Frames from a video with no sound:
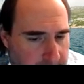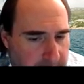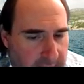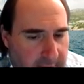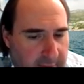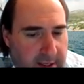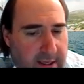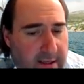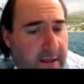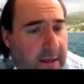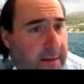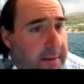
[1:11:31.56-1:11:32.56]
By the way,
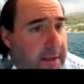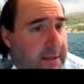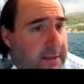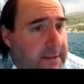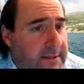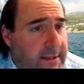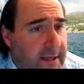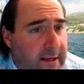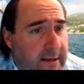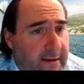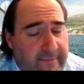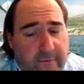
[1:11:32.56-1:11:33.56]
helium is
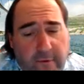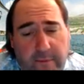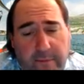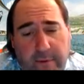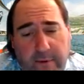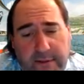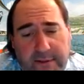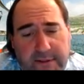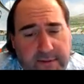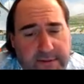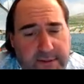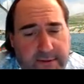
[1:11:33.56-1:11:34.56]

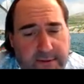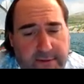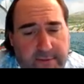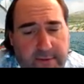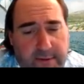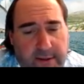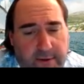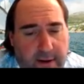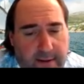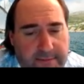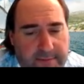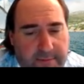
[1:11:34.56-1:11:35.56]
4.003
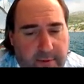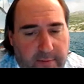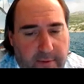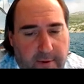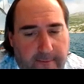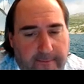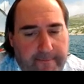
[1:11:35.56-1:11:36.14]
grams per mole.